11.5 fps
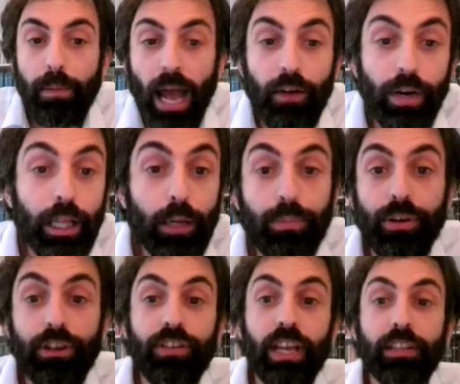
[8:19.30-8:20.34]
I mean, I really
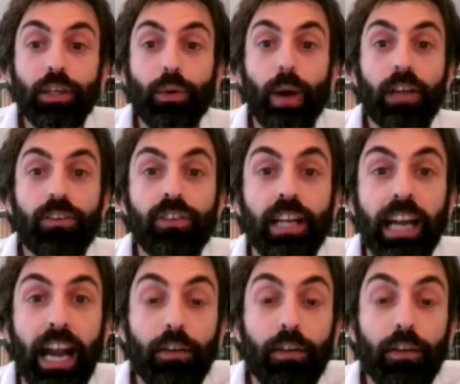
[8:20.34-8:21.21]
appreciate the question,